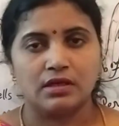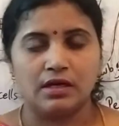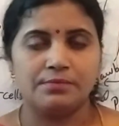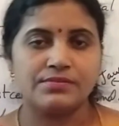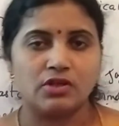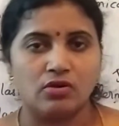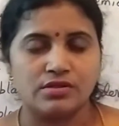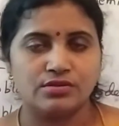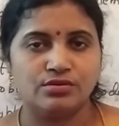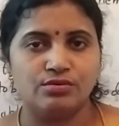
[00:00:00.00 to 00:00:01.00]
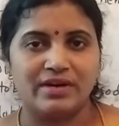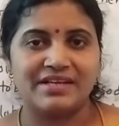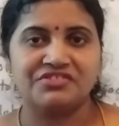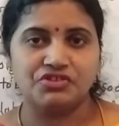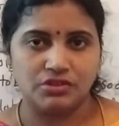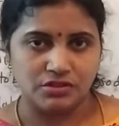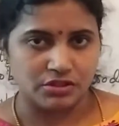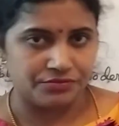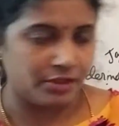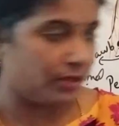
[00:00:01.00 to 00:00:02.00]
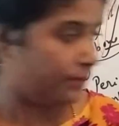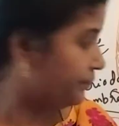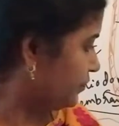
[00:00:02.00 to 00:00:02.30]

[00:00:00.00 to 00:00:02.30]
gums also known as gingiva.